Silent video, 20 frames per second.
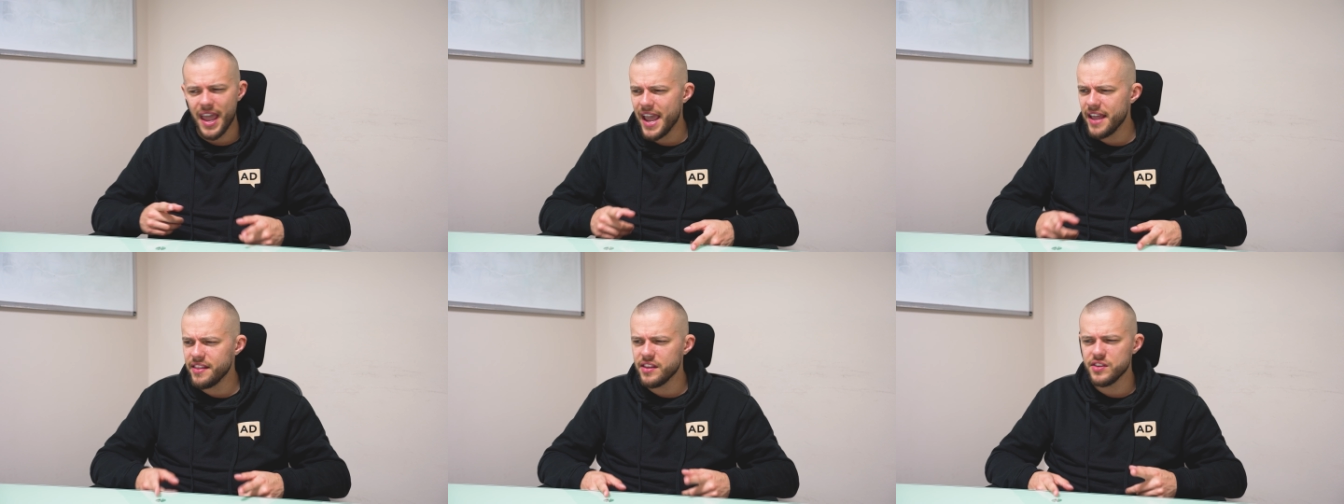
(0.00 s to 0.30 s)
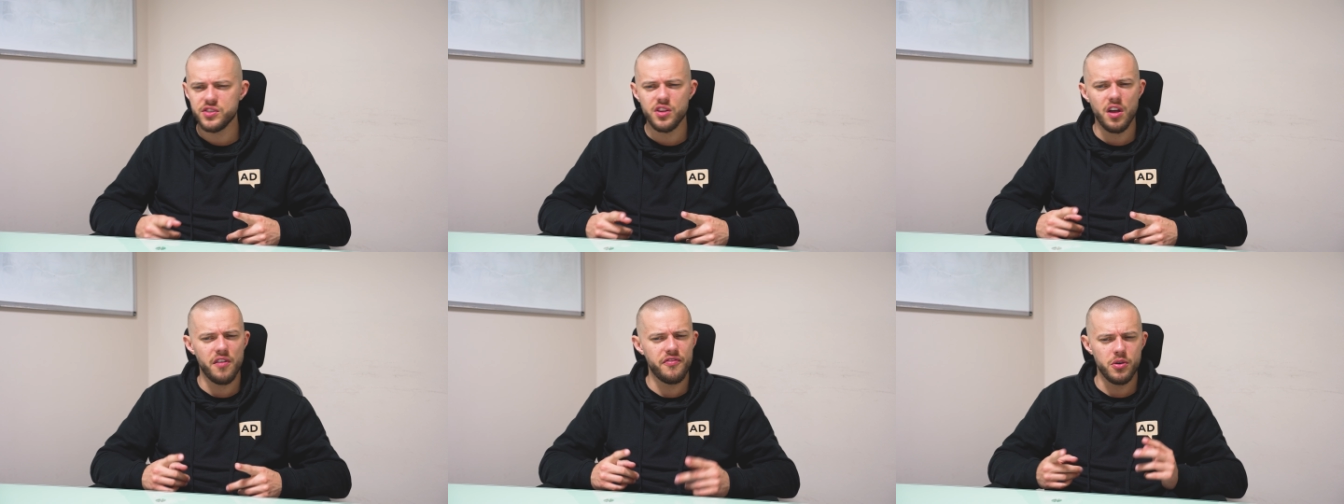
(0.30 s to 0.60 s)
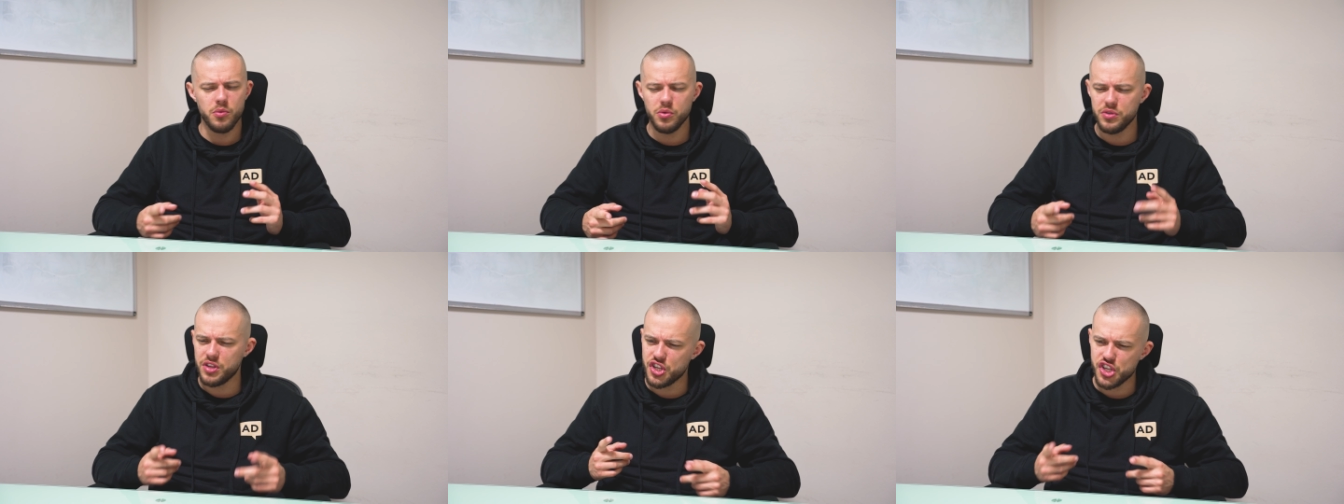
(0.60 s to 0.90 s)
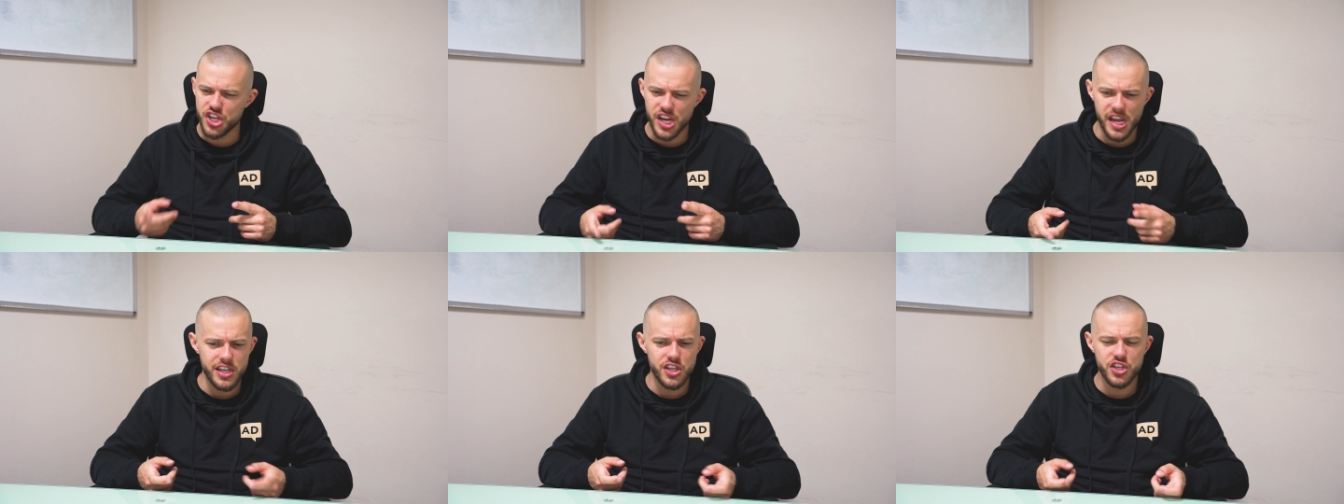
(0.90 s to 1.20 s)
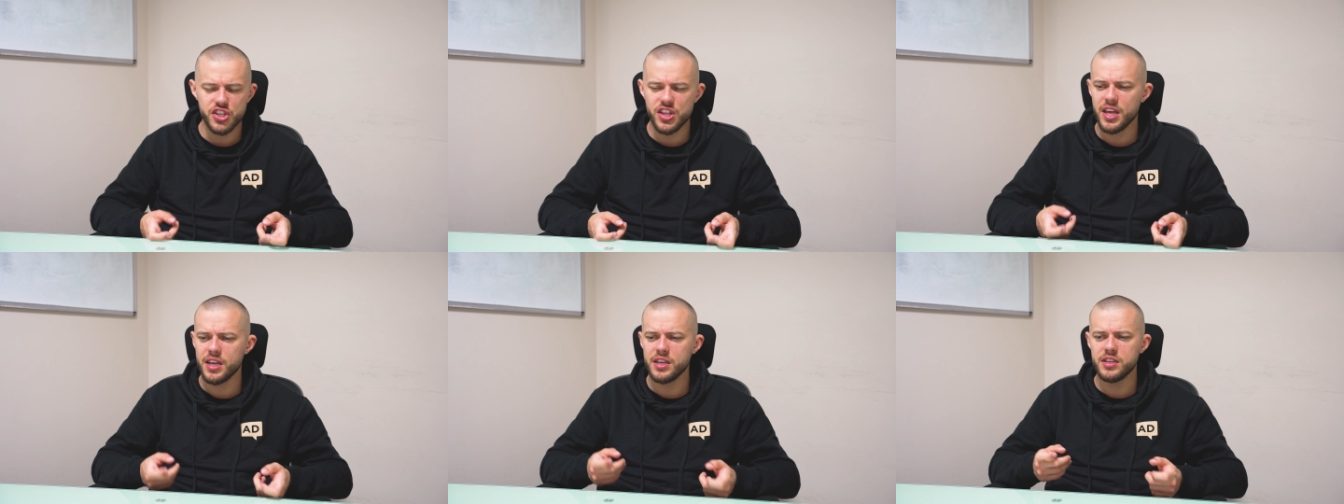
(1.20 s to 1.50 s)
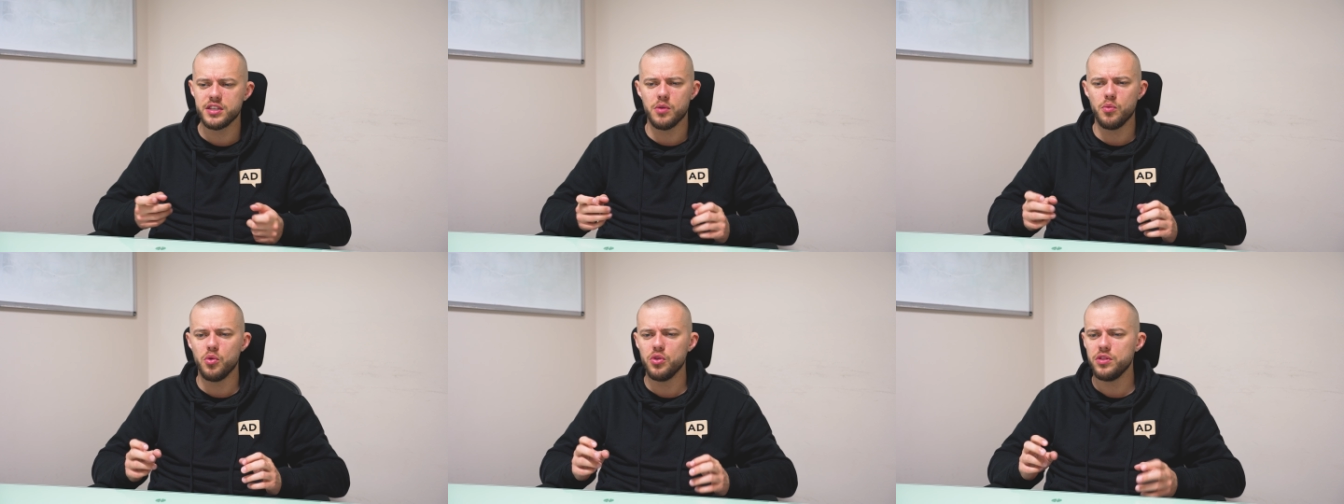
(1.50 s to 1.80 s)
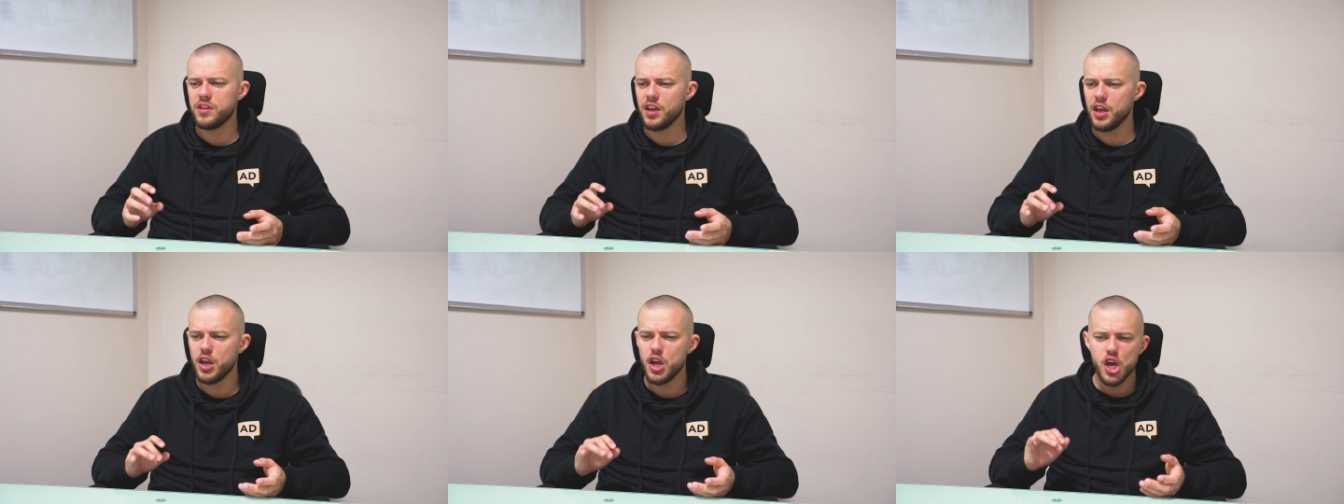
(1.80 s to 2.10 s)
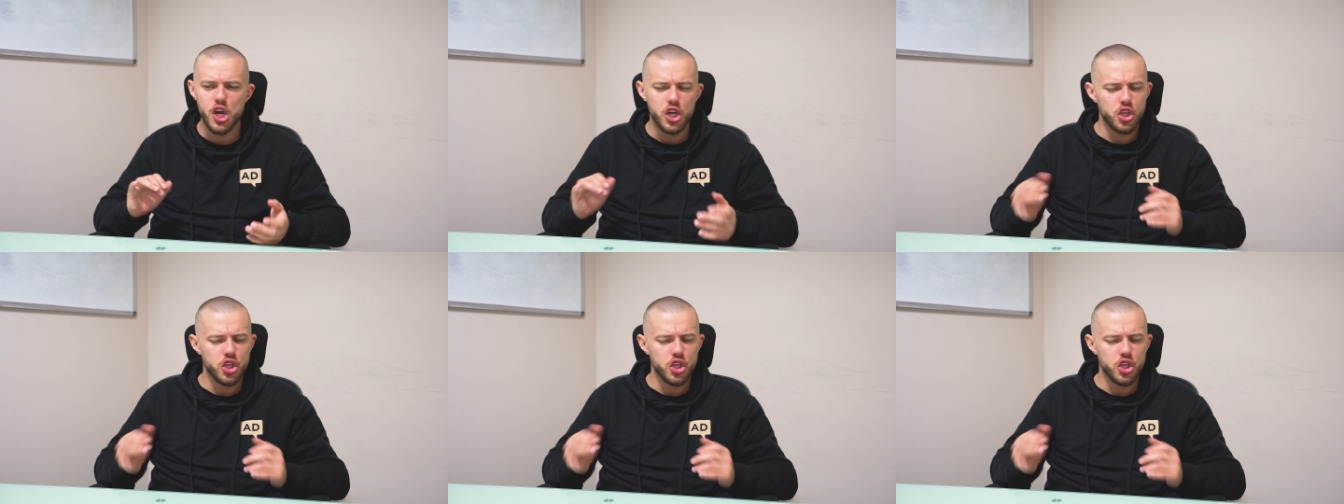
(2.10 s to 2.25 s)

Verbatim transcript: edit stuff and I want to change things and I want to